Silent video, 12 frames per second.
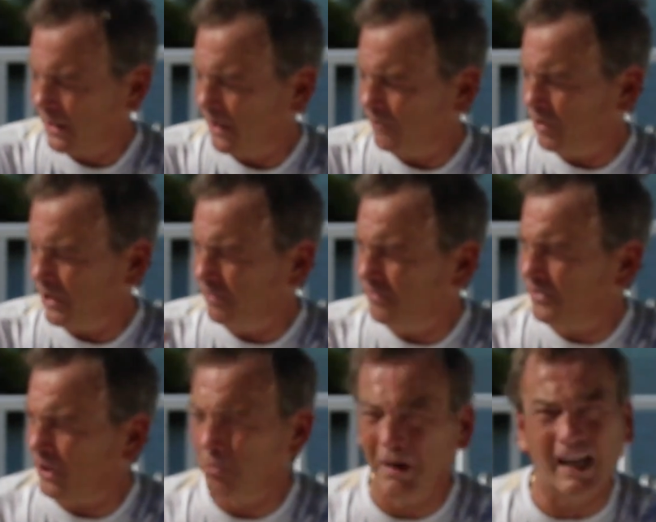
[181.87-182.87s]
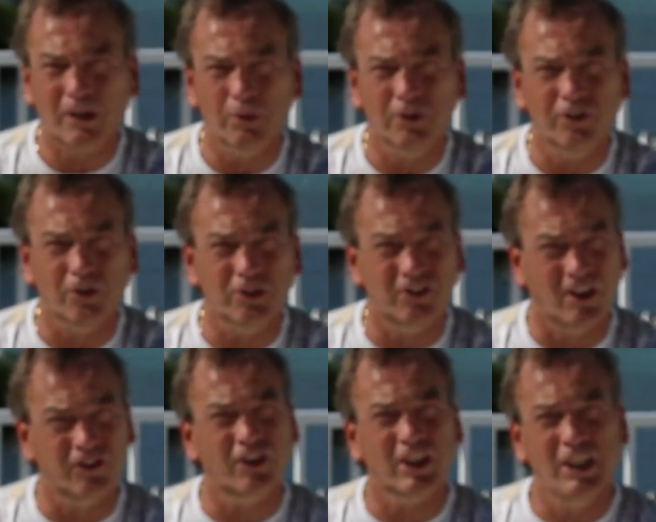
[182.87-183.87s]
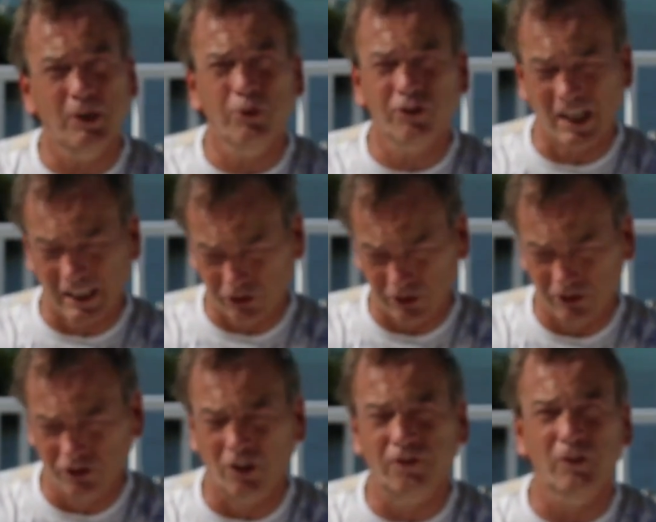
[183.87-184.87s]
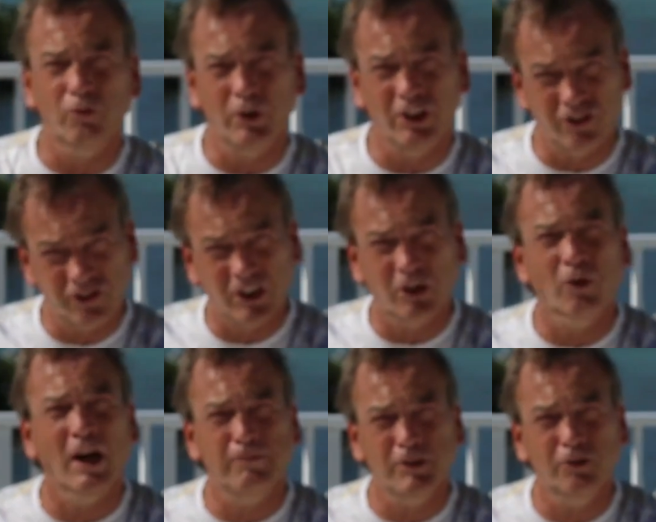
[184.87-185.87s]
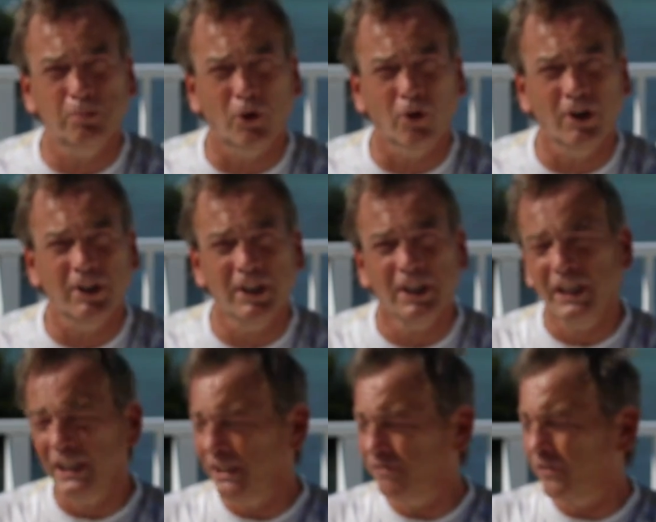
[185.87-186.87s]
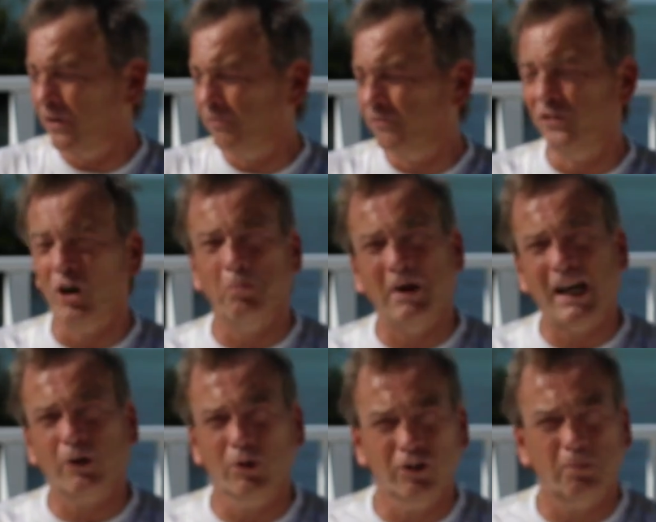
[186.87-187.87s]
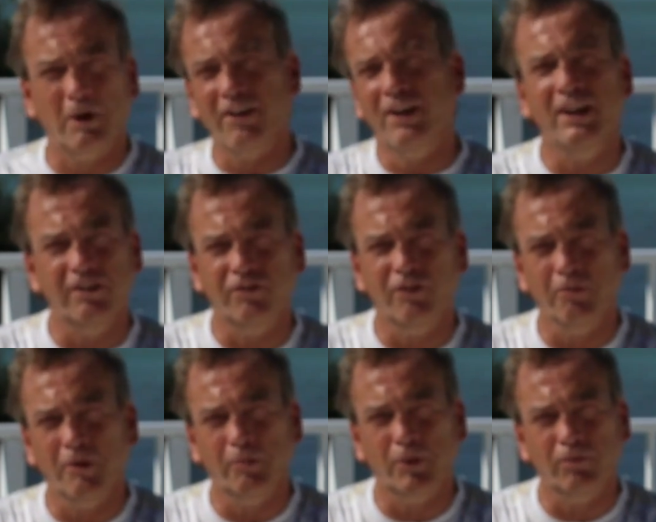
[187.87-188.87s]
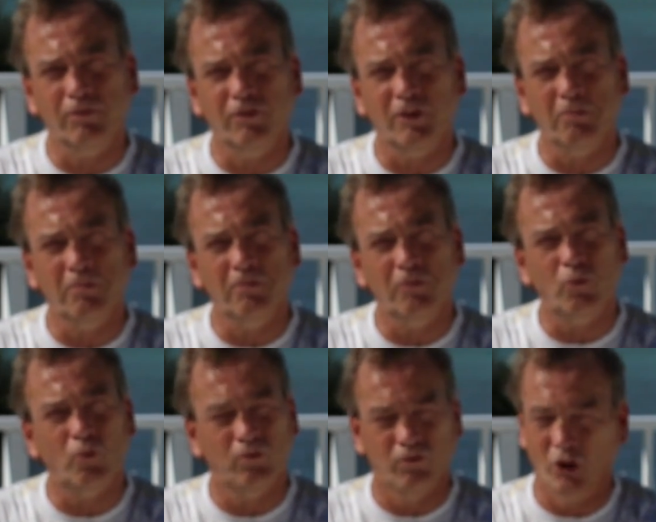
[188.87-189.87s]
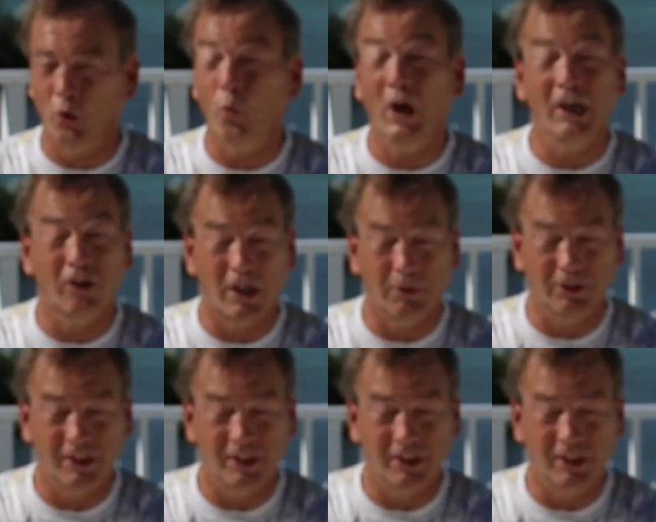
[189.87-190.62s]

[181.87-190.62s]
And when he fell backwards, so it sounds like he was actually surfing when this thing grabbed his board, he fell backwards by the hip from the whale, I would